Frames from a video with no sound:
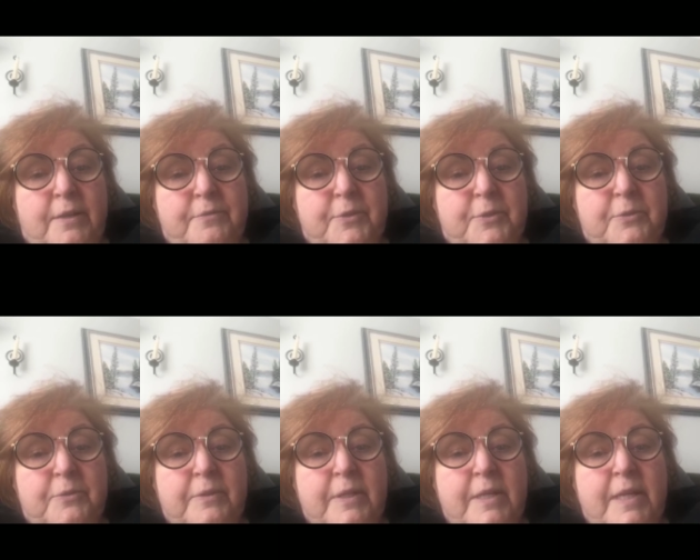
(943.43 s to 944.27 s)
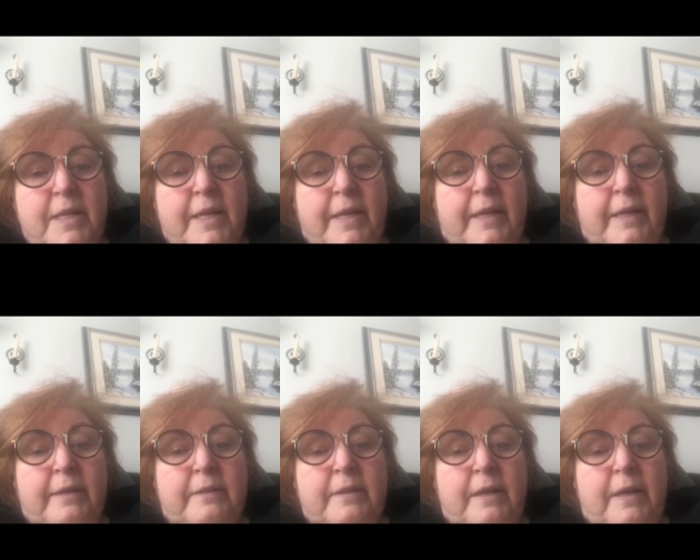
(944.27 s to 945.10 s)
love you.
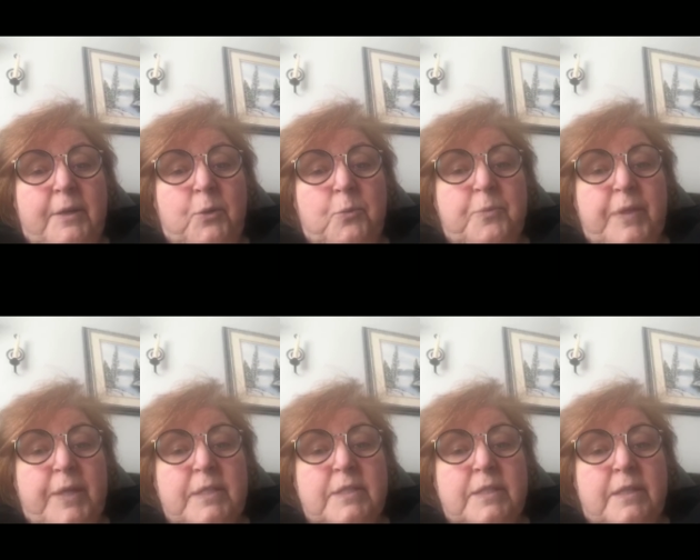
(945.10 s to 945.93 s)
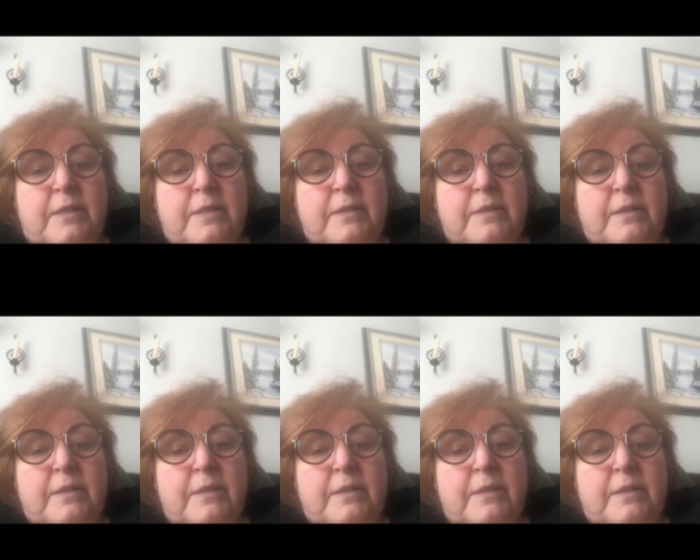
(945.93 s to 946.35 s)
And I hope that uh,